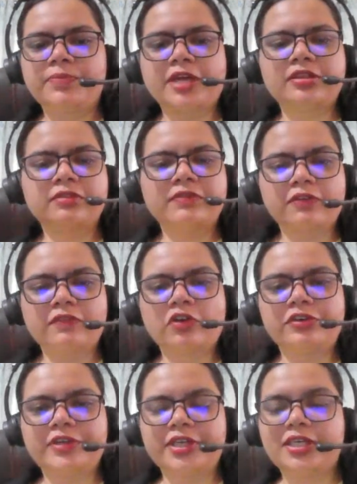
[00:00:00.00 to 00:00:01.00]
as we have
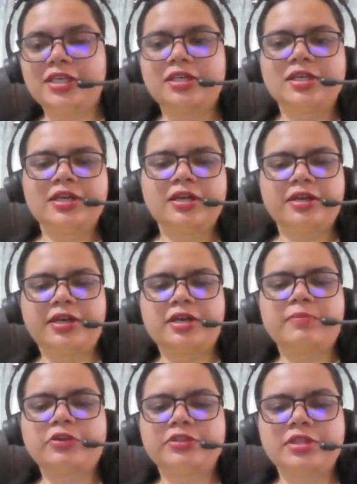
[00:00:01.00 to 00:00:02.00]
already read
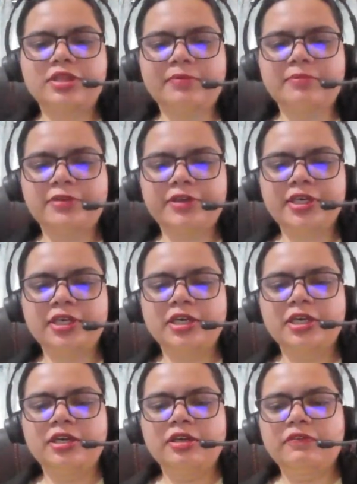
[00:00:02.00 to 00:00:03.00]
about the summary,
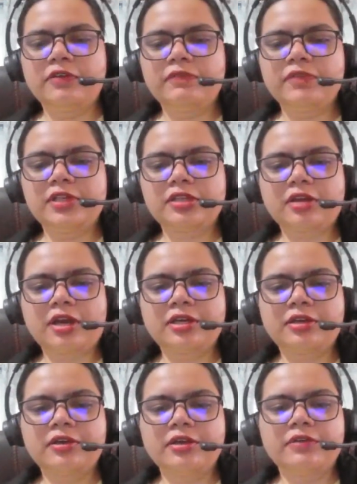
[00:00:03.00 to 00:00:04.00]
we will
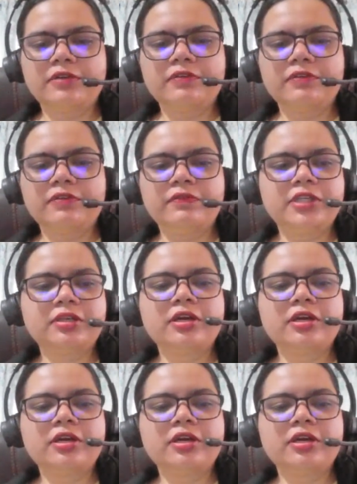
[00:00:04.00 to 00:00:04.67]
start with